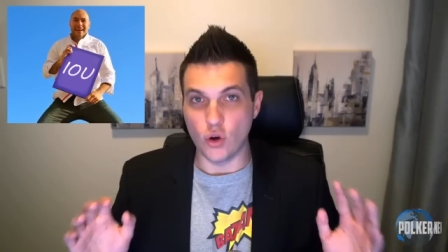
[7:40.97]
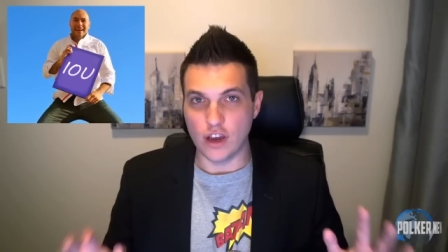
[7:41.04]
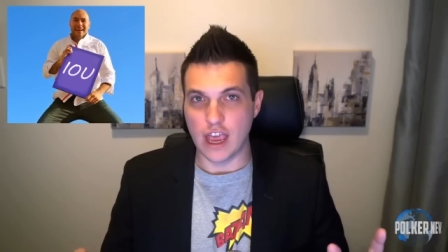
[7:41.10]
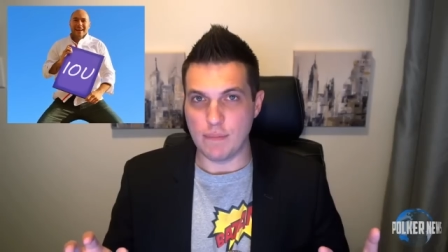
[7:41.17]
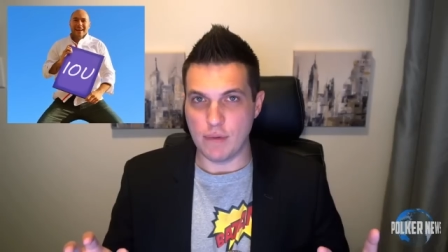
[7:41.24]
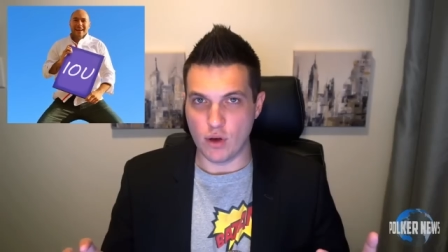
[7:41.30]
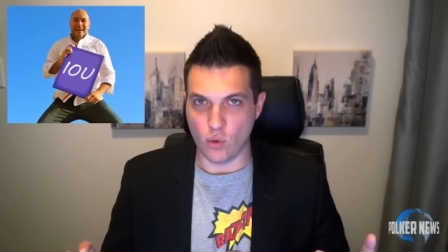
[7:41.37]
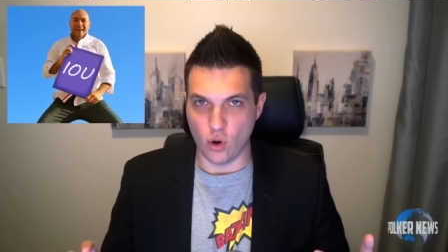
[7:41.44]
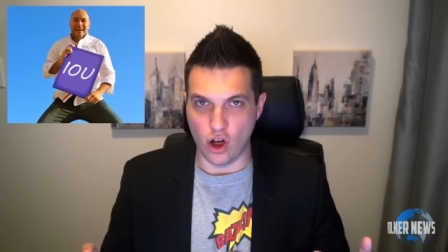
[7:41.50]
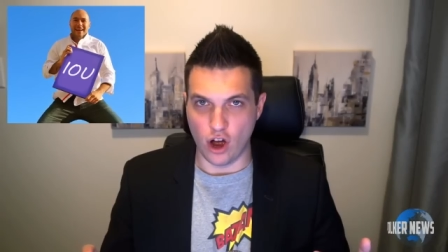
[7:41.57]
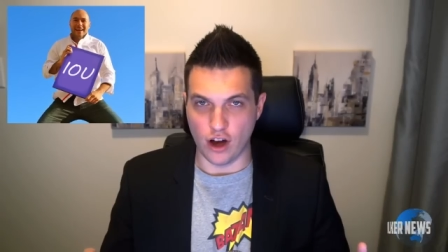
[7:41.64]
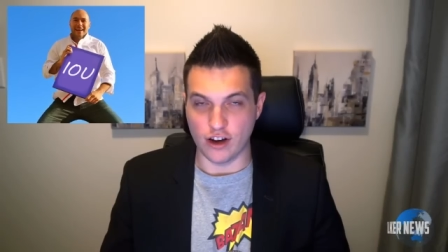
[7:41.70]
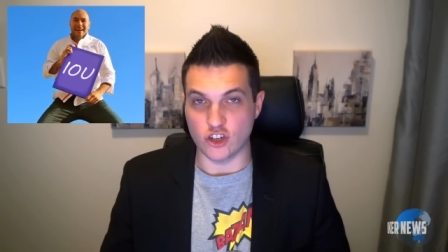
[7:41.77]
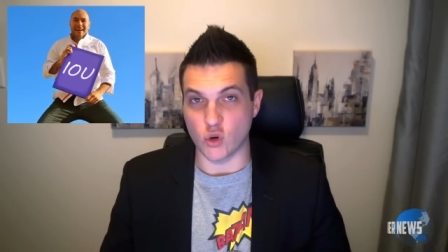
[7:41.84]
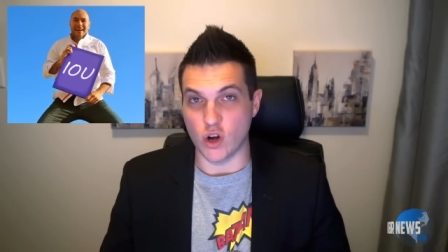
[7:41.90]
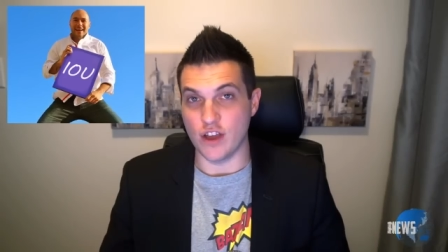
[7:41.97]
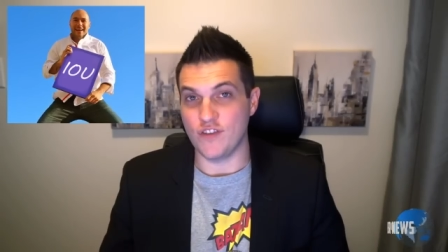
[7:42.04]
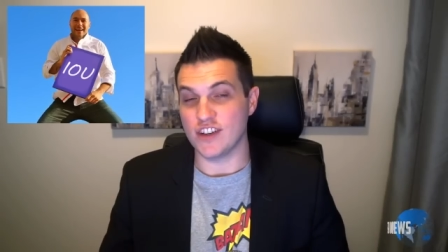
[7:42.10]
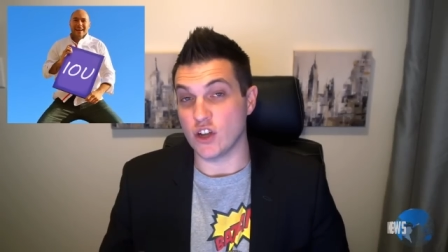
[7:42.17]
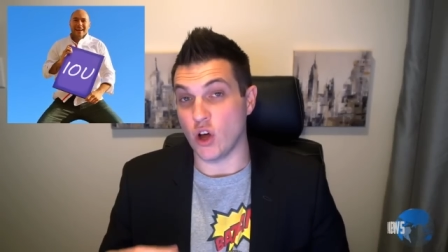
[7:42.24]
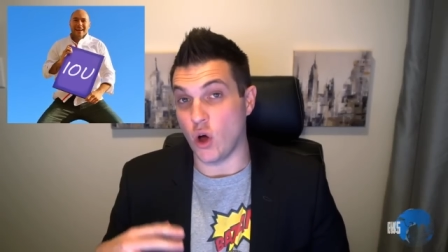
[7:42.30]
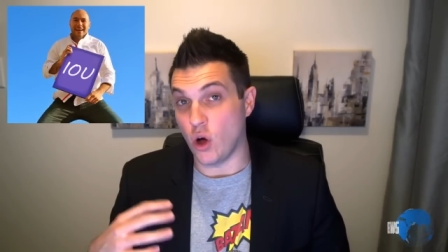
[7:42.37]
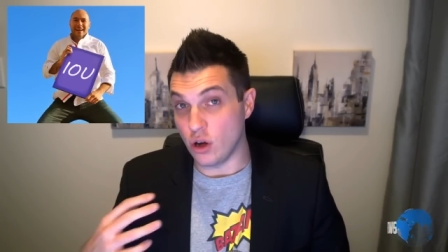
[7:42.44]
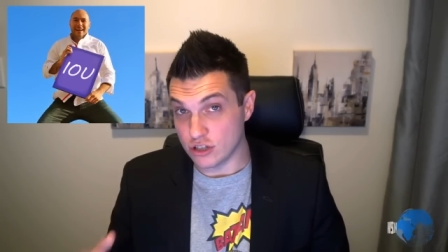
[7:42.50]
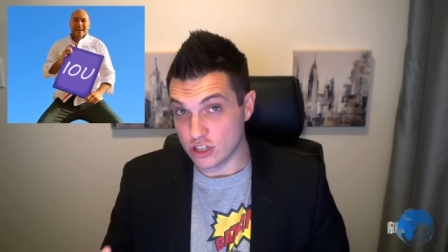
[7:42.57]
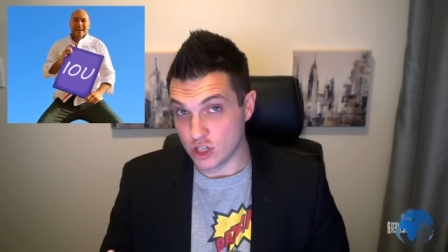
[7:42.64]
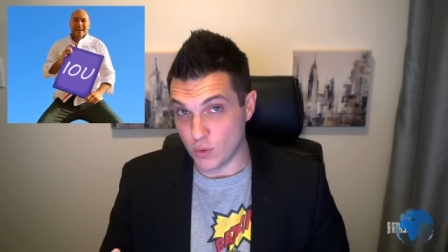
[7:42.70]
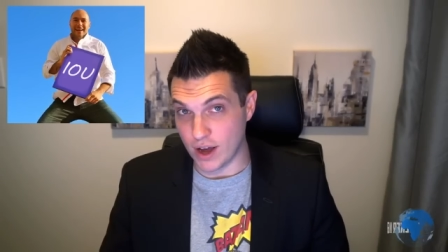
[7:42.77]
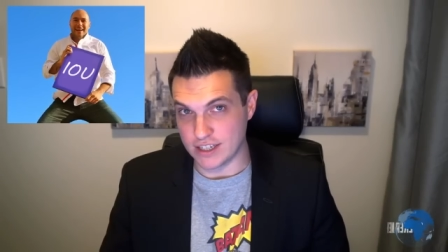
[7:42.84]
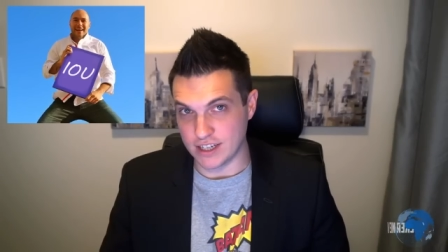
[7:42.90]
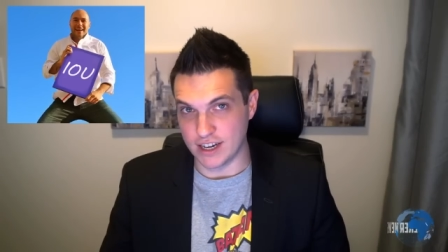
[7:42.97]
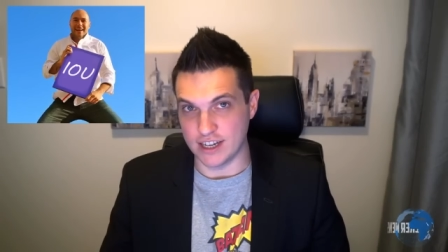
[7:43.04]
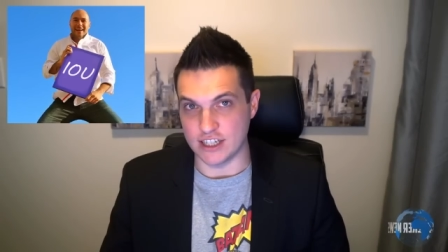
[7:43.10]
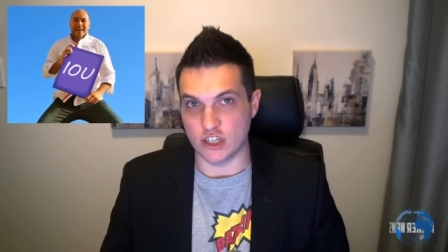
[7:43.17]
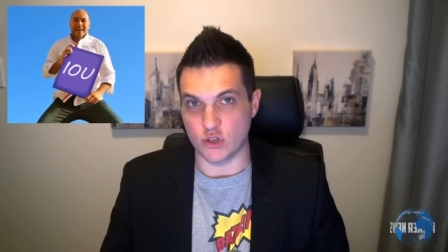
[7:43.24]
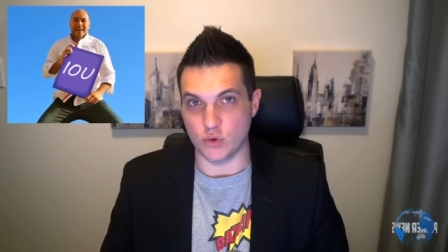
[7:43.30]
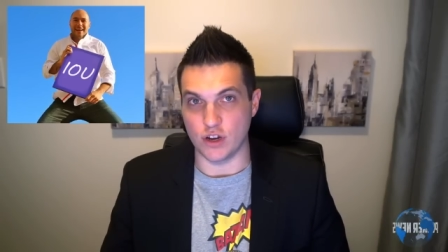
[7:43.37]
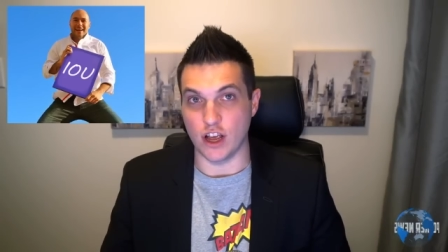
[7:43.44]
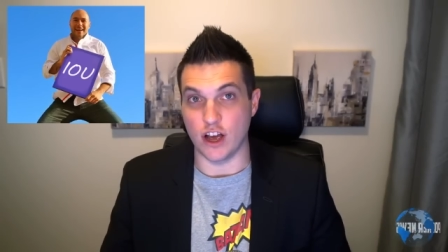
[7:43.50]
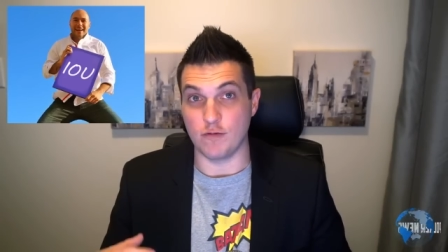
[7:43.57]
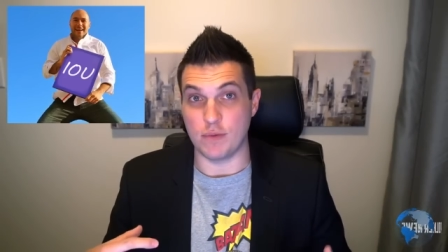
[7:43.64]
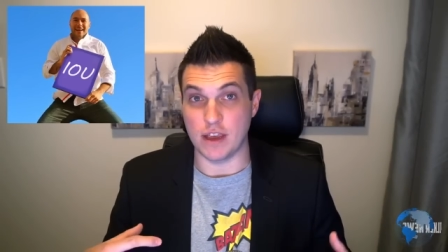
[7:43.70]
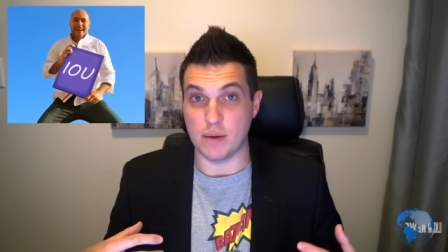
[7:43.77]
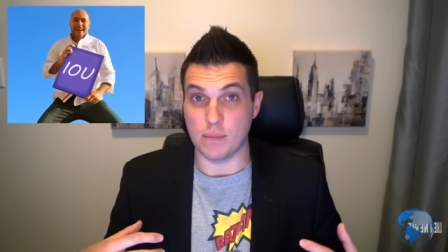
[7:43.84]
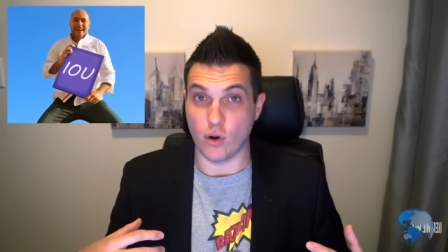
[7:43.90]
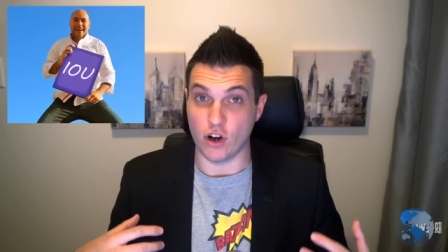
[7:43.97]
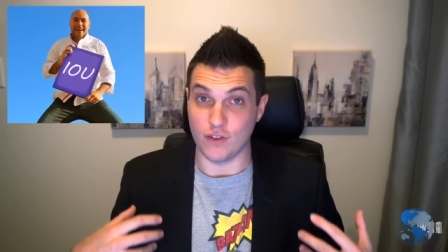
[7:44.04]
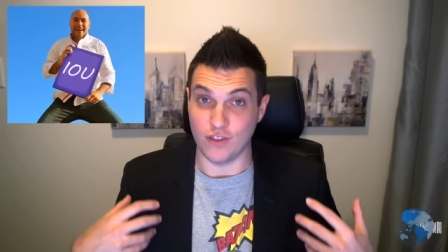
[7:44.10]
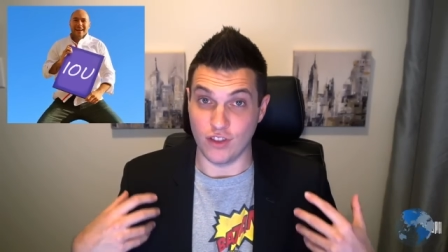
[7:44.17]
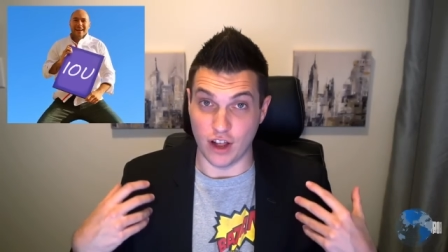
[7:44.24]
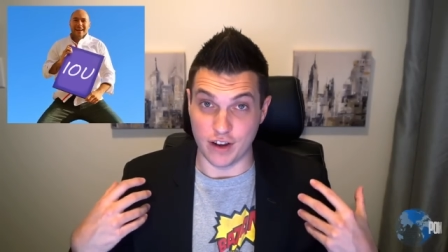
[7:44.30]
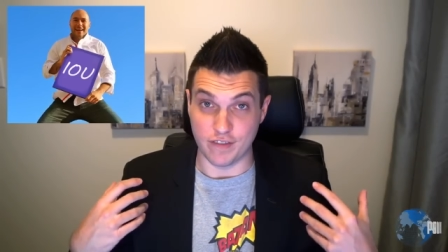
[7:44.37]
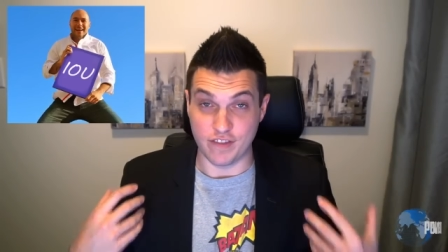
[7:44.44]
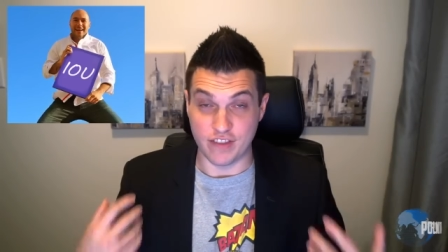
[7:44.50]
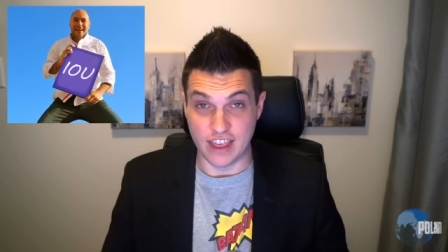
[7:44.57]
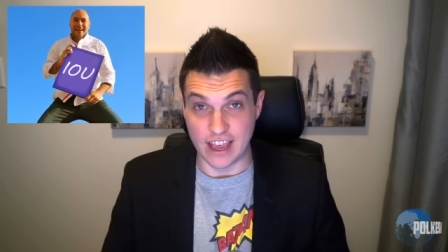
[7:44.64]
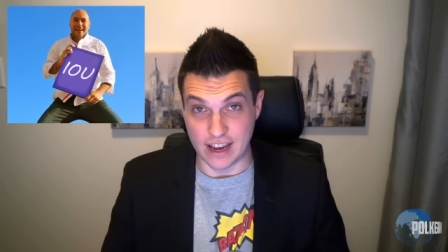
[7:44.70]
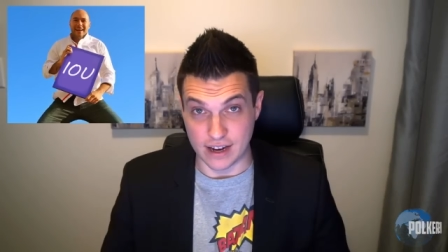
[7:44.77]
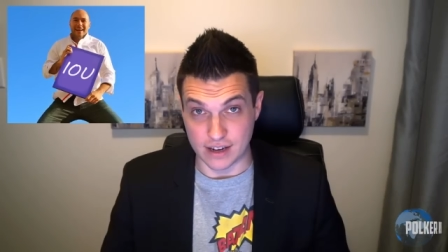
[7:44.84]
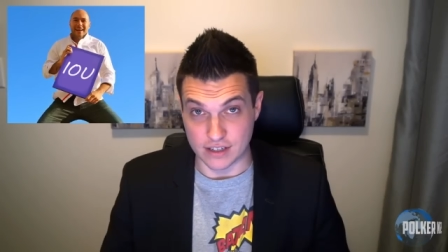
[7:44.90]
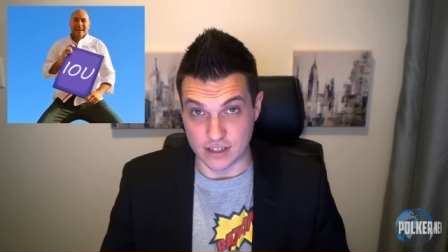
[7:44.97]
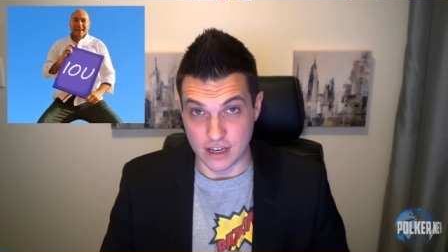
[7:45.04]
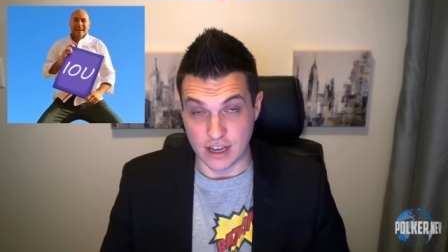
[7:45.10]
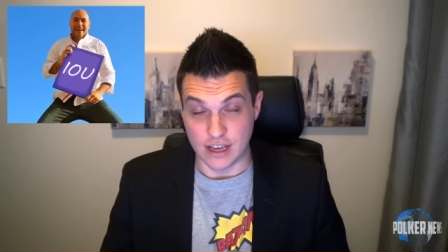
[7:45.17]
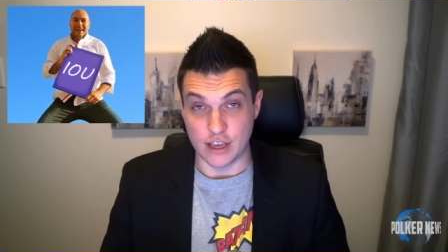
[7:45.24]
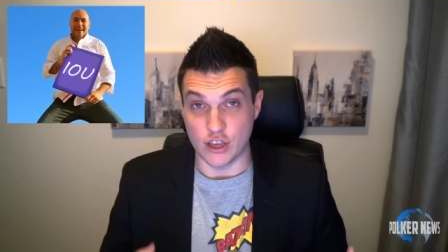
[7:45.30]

Don't get me wrong, Dreyfus also has a history of being part of a lot of things.